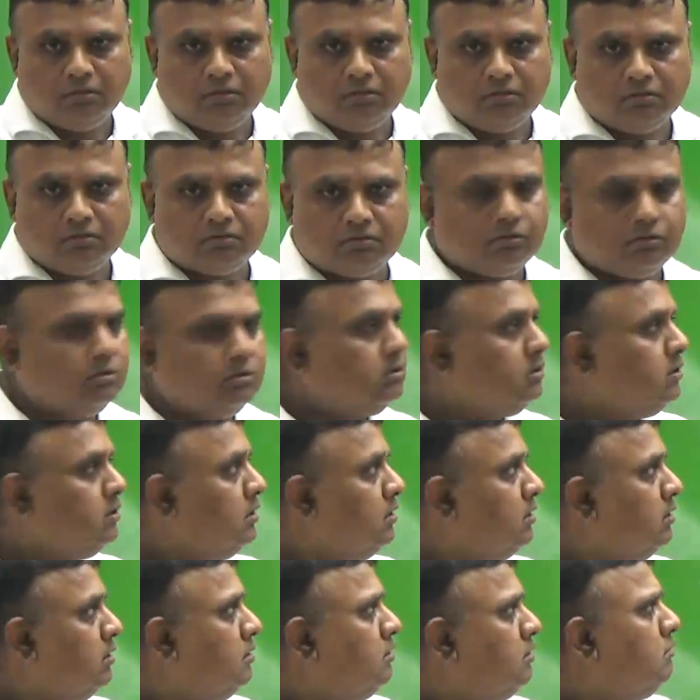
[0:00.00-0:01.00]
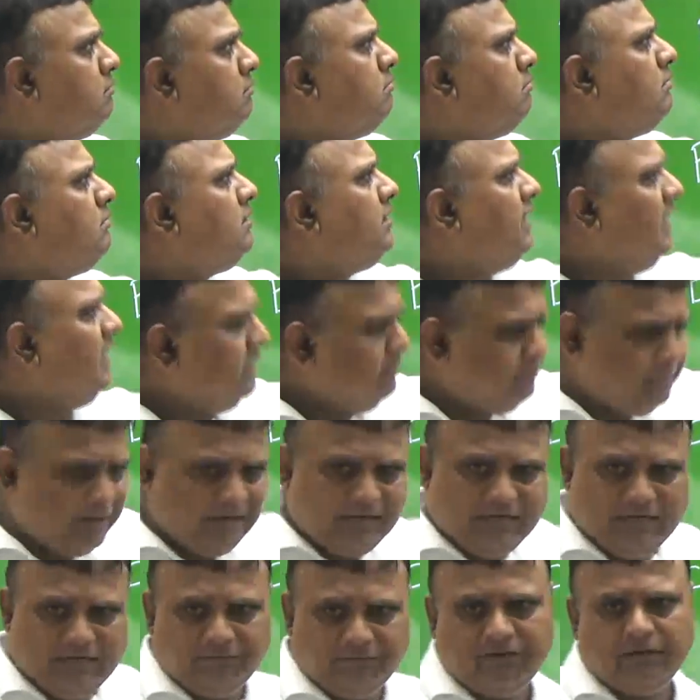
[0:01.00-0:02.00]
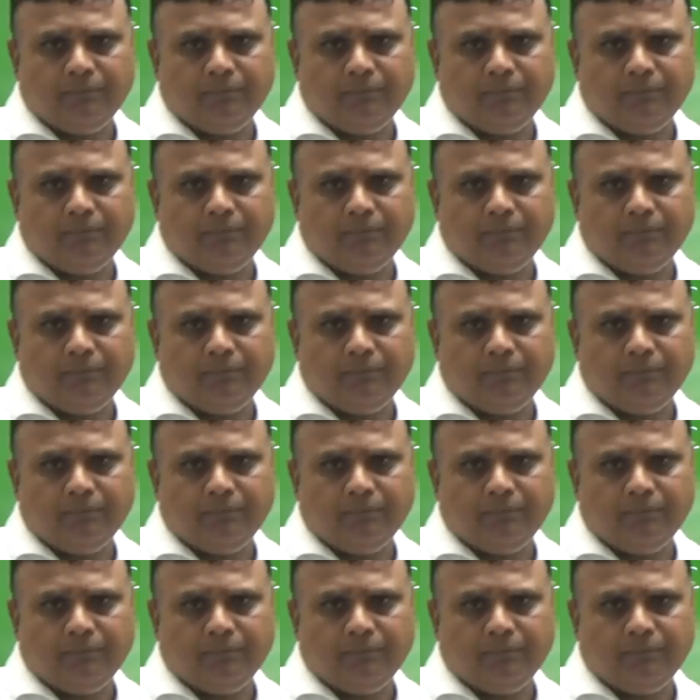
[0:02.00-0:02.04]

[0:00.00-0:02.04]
So deliberative